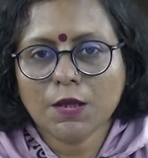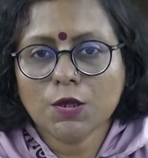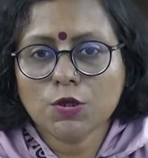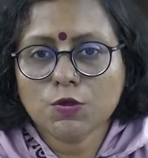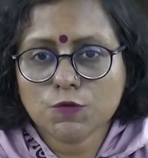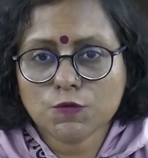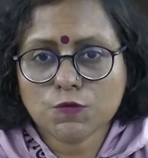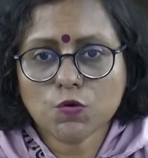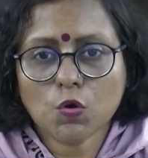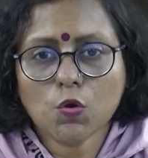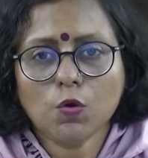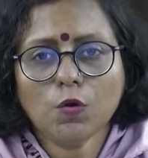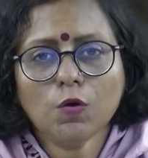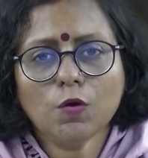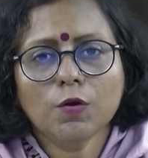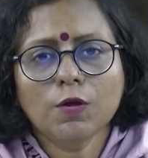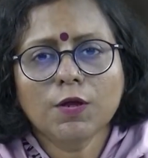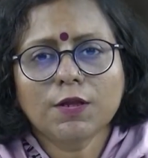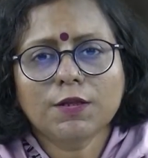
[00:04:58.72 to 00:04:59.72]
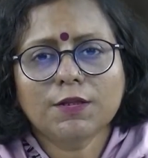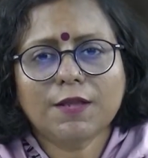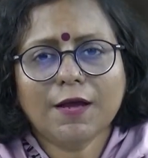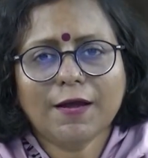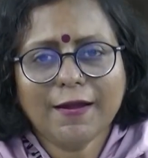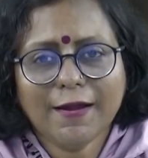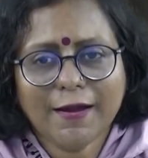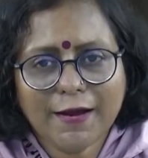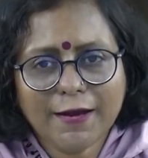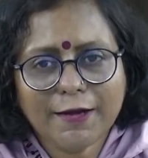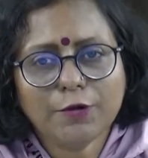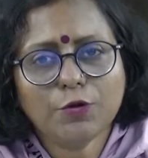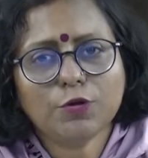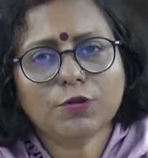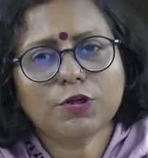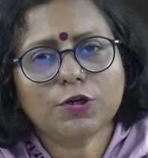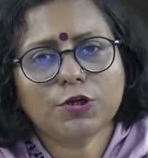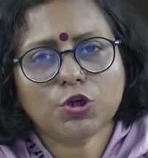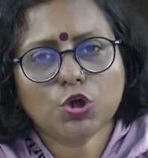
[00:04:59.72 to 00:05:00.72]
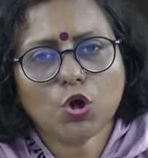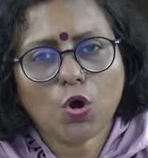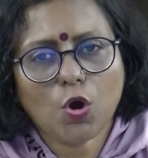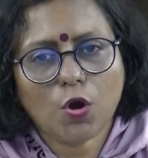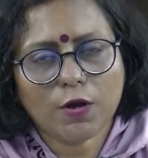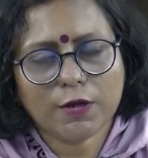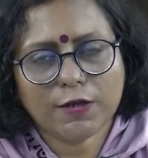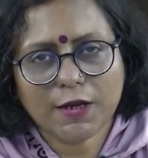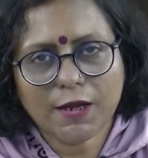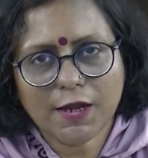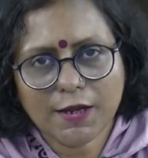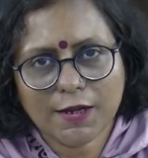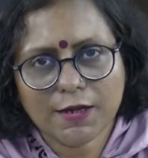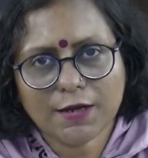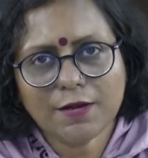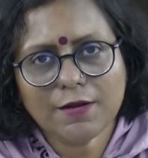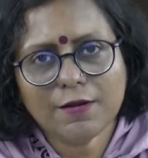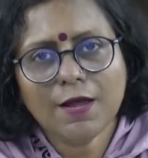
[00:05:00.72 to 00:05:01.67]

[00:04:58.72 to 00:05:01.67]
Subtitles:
So, the head or the tail